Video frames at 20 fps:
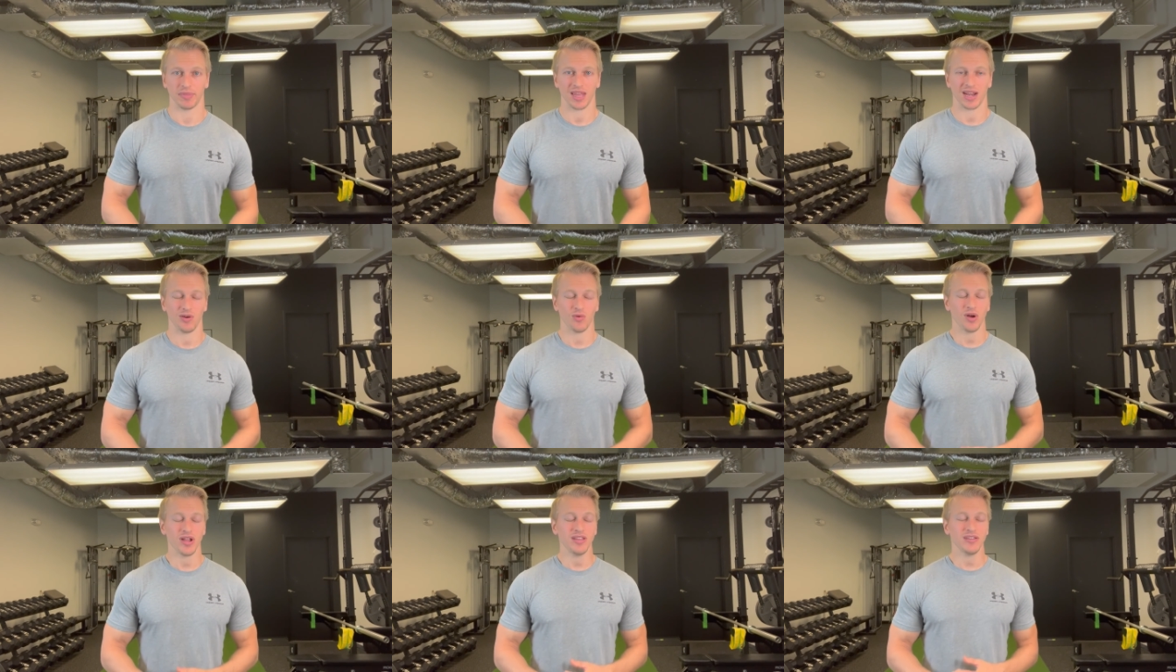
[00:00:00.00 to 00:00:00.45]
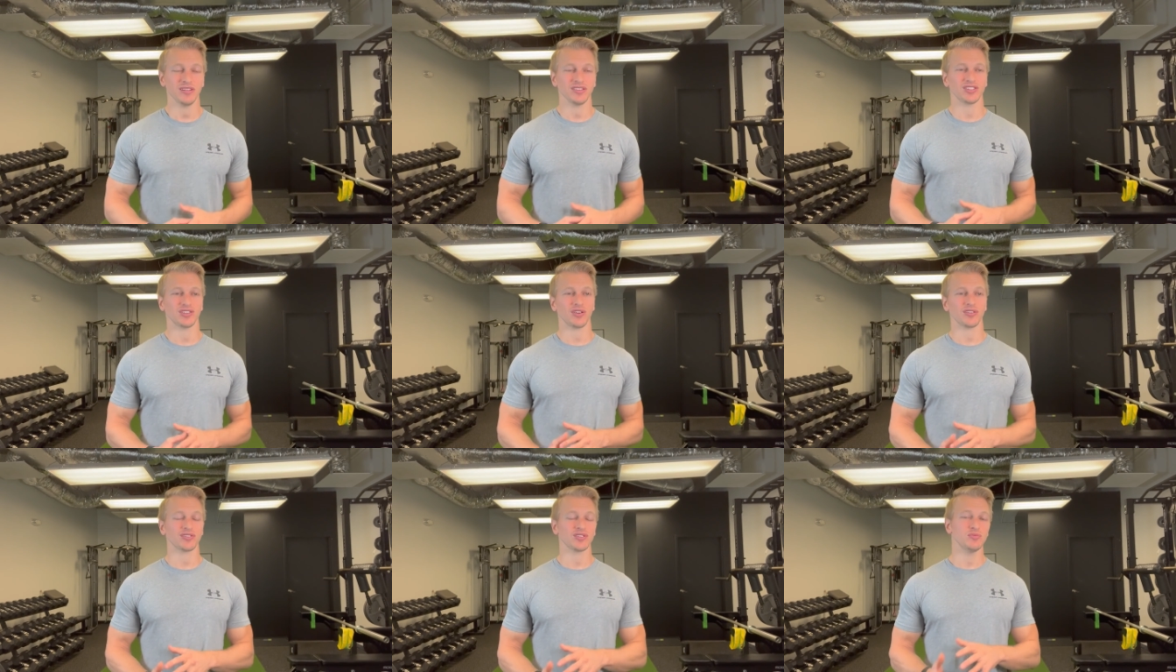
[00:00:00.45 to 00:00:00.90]
And I want you to
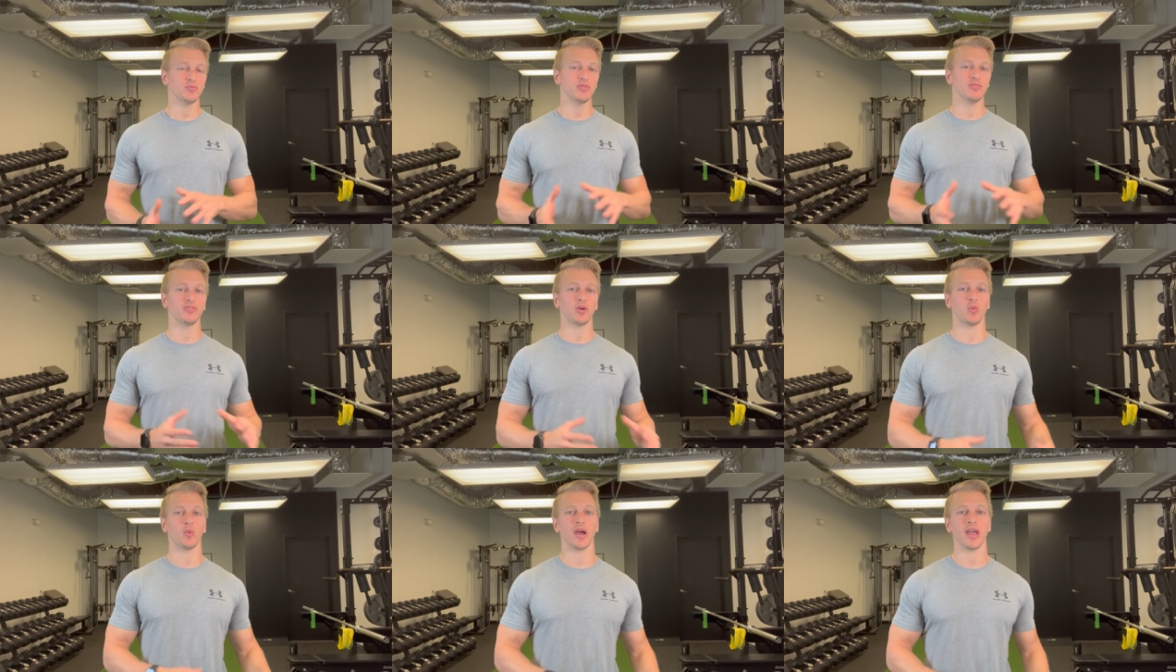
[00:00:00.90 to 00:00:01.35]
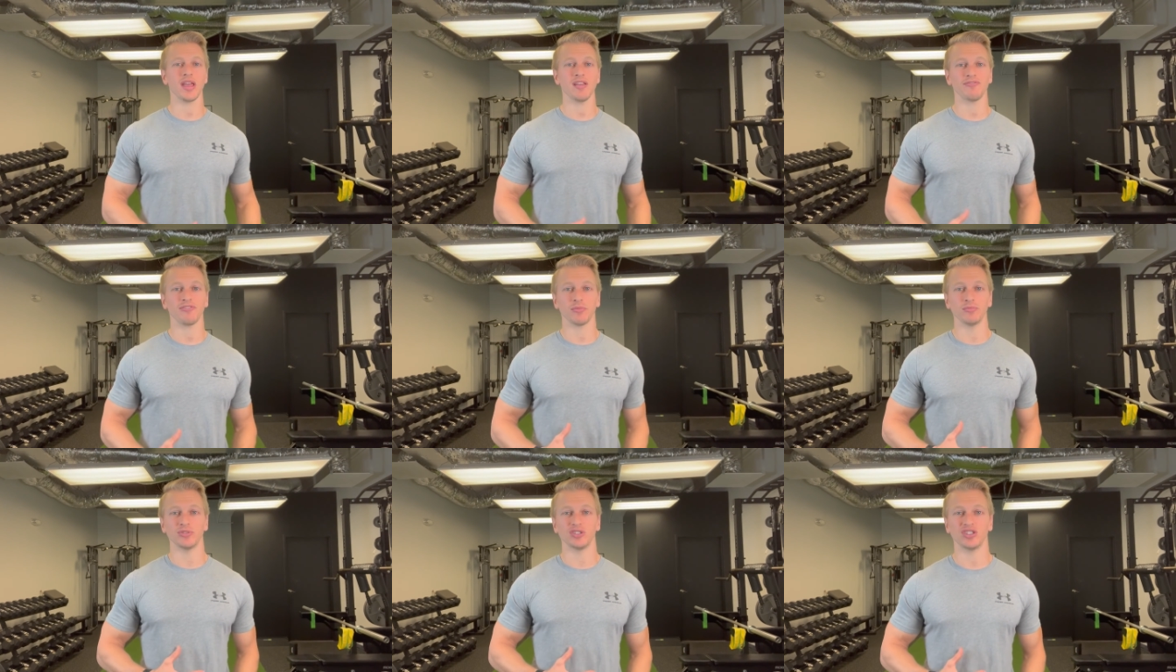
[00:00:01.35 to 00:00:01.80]
start to move away
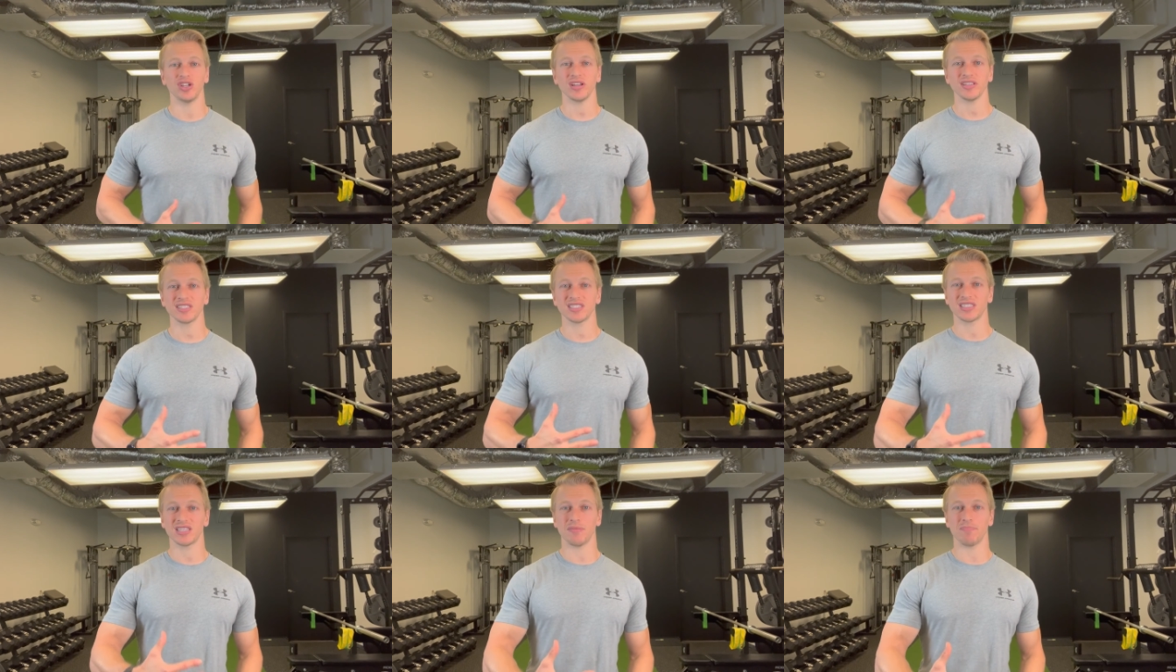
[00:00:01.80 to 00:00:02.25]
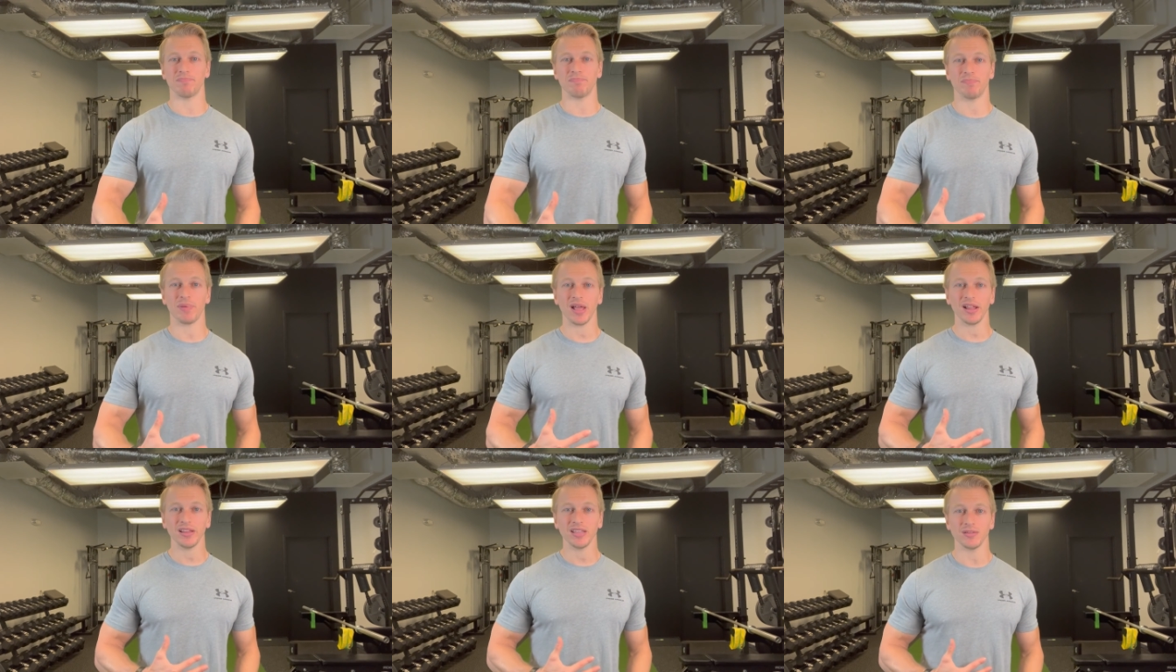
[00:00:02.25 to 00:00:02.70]
from just the
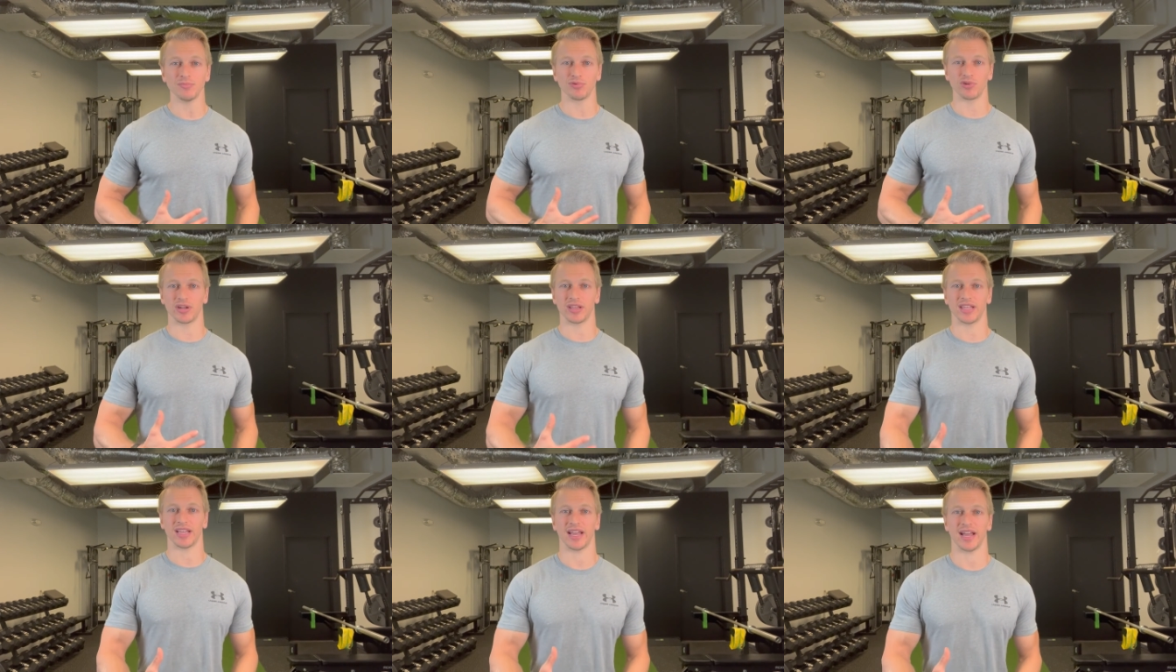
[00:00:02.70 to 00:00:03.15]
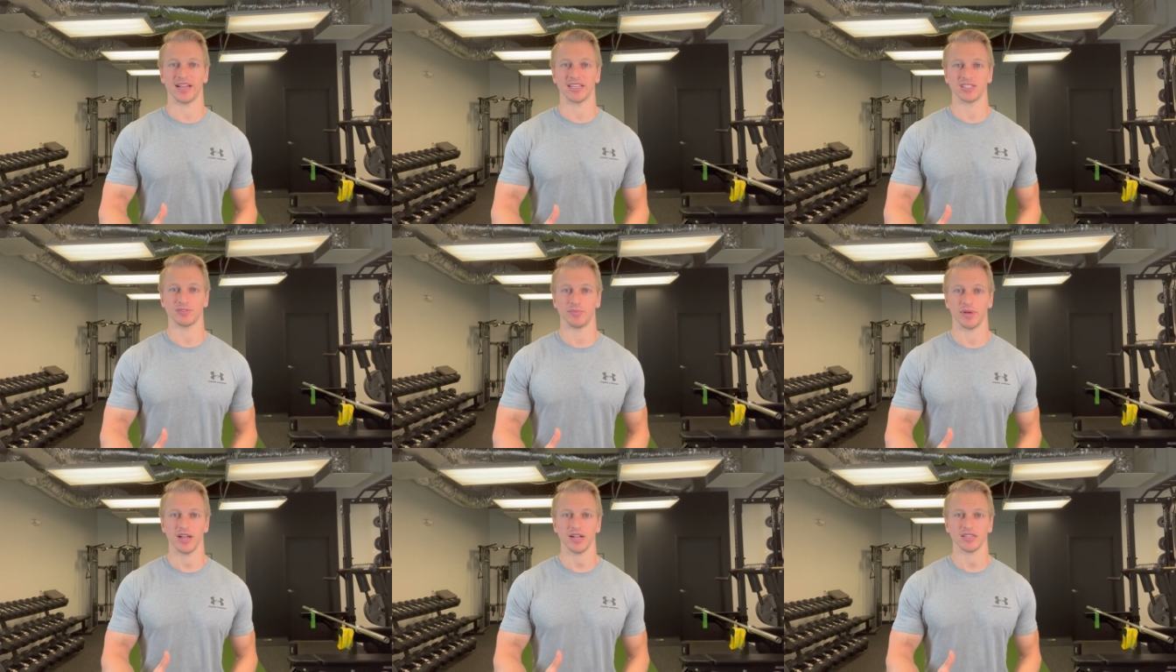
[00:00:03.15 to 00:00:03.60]
belly breathing
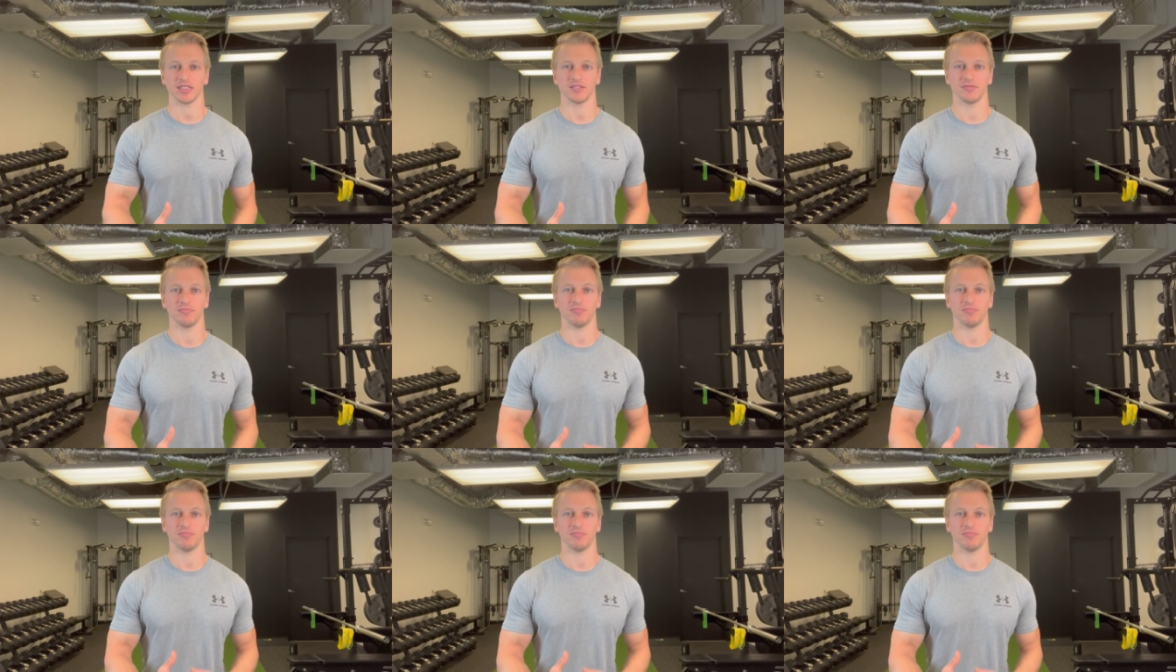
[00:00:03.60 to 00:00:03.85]
aspect,